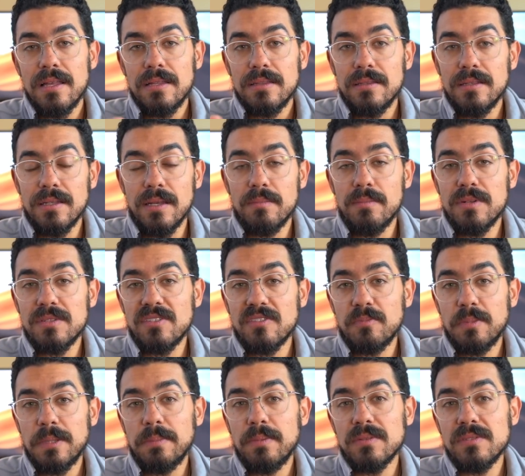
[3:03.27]
The numbers of
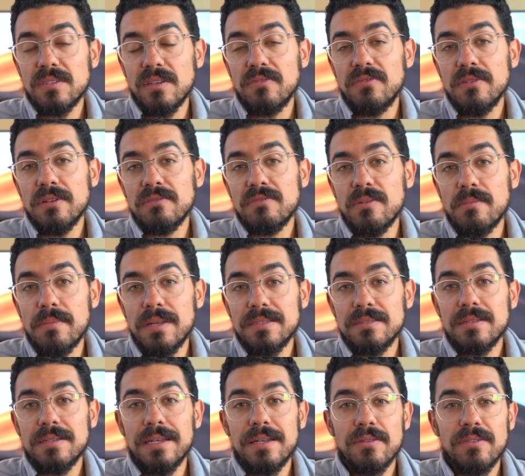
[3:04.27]
people suffering from
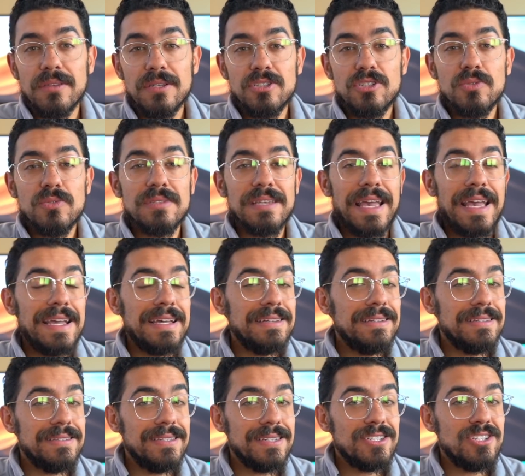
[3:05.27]
mental health issues and
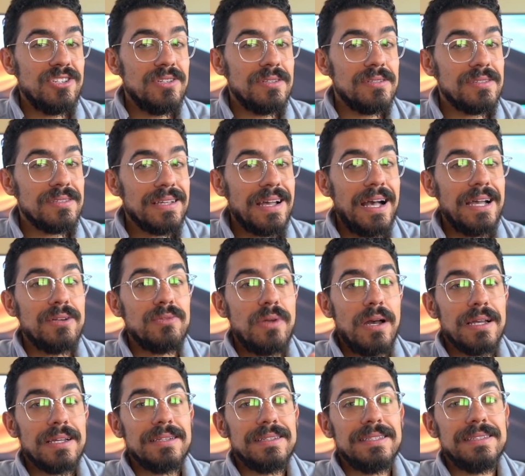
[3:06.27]
addiction
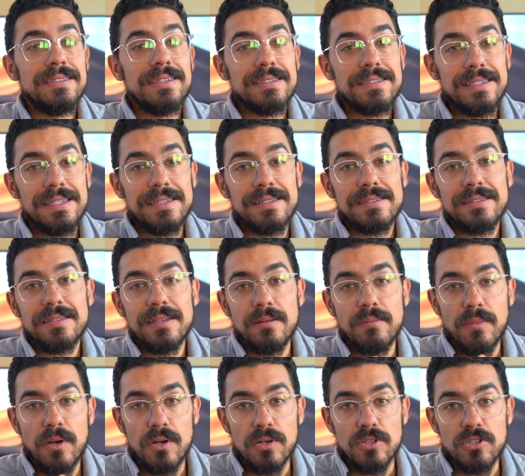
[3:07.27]
skyrocketed since
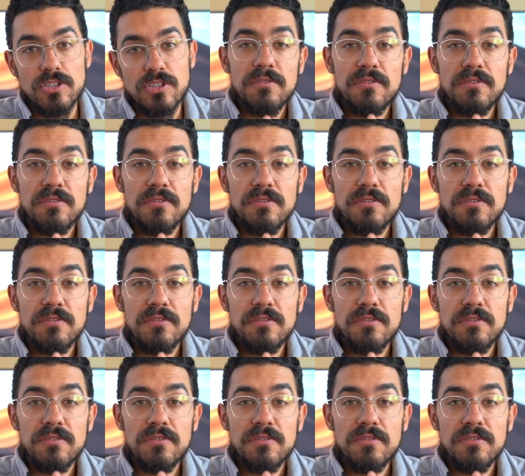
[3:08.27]
March.